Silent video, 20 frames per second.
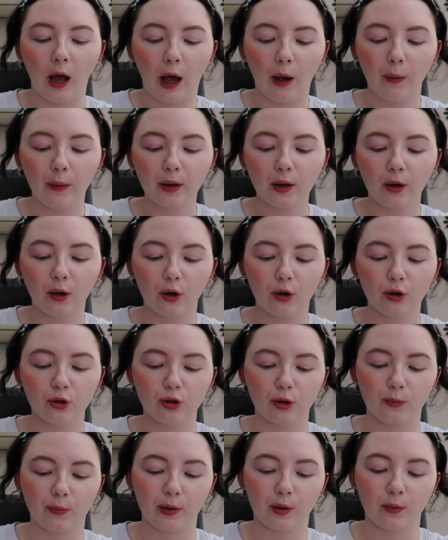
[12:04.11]
went car
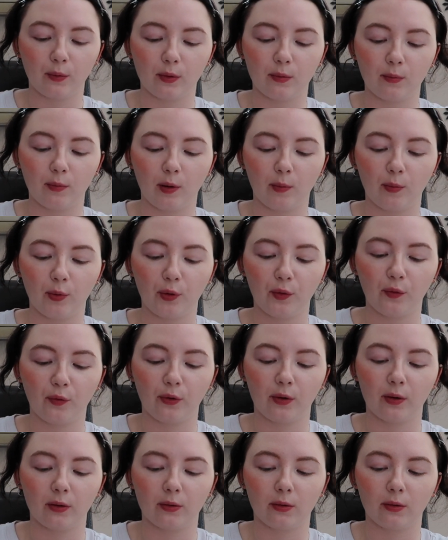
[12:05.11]
shopping with my
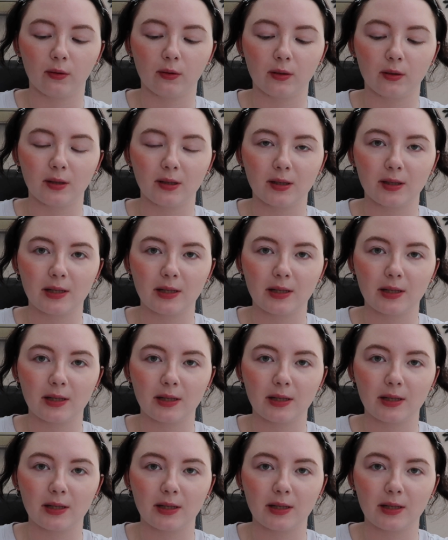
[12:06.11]
boyfriend on